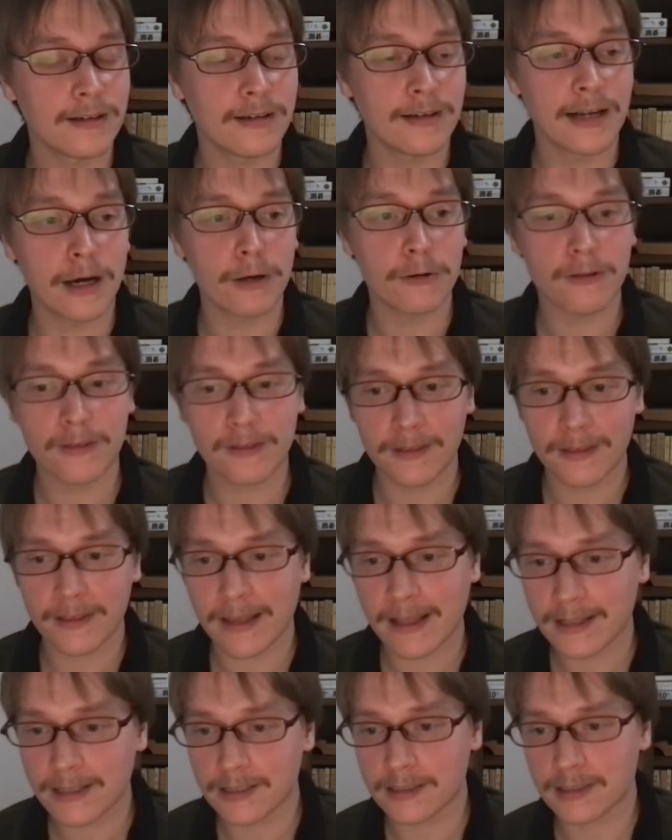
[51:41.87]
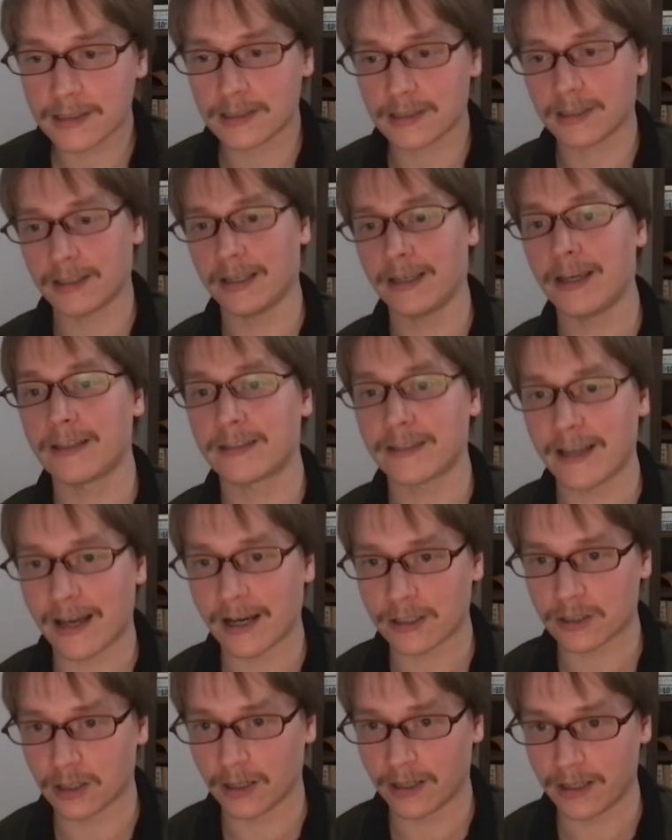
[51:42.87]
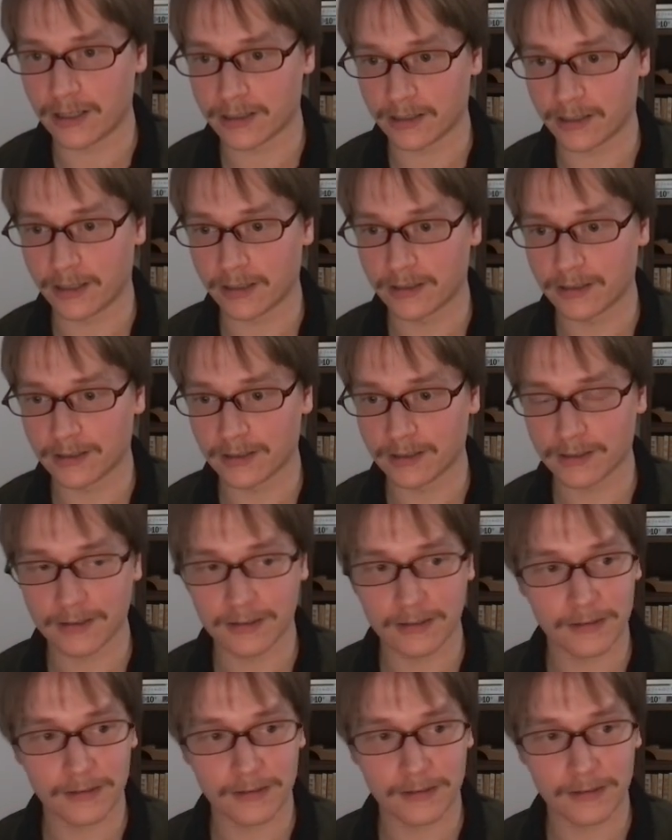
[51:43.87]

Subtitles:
Now that's it actually, isn't it?